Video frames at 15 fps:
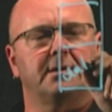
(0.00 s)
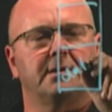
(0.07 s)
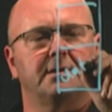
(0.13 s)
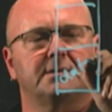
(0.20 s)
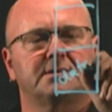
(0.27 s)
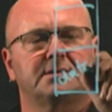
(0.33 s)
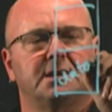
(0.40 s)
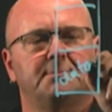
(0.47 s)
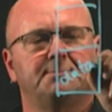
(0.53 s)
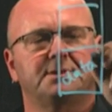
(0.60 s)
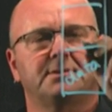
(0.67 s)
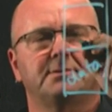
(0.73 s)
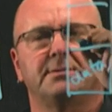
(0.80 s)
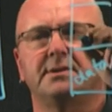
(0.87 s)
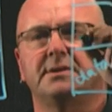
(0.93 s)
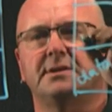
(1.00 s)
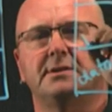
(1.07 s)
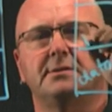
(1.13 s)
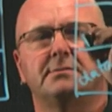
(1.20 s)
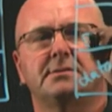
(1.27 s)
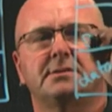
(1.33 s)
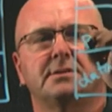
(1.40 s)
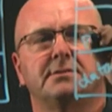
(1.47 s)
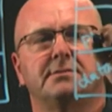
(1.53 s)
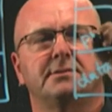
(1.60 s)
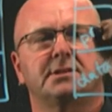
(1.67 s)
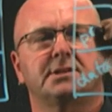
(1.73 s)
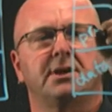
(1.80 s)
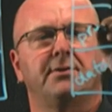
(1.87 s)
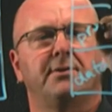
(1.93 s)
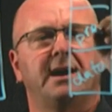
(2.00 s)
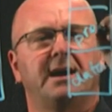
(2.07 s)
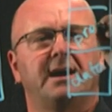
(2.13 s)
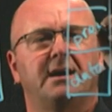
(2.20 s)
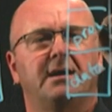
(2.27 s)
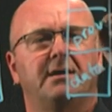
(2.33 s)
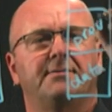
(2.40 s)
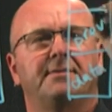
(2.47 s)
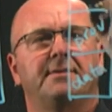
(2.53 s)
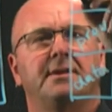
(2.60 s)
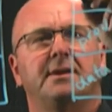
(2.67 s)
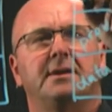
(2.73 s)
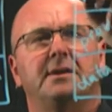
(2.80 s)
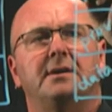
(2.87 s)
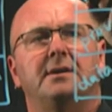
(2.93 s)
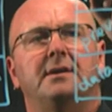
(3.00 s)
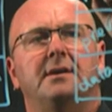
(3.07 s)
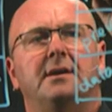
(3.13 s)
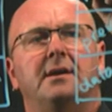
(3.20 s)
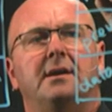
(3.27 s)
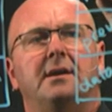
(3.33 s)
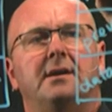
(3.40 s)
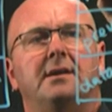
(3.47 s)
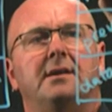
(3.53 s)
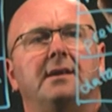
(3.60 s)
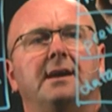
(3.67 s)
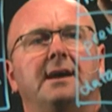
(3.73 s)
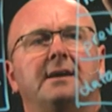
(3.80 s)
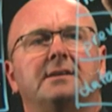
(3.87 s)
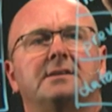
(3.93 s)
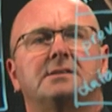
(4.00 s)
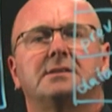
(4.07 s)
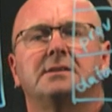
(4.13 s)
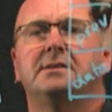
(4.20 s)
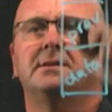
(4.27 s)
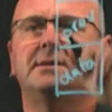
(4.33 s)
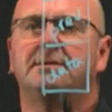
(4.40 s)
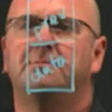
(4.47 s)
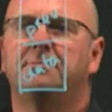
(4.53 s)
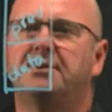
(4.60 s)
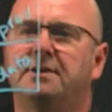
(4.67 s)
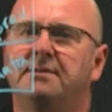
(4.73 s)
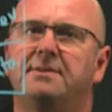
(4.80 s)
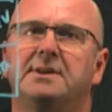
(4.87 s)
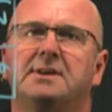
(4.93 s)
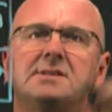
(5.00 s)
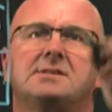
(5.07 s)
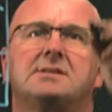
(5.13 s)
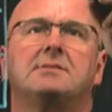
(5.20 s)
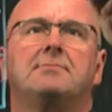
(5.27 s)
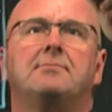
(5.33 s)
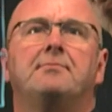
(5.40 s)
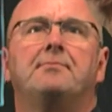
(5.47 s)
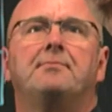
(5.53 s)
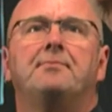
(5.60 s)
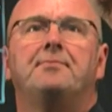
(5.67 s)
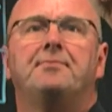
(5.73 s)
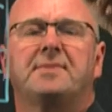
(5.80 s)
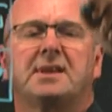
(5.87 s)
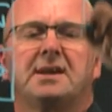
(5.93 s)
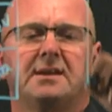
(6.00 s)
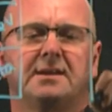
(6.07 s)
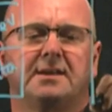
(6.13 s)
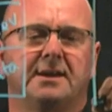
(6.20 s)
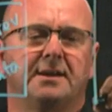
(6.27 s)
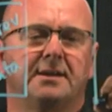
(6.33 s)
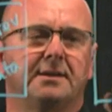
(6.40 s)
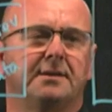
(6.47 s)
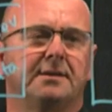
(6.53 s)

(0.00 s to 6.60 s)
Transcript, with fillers: subsequent nodes also have next, previous, and data.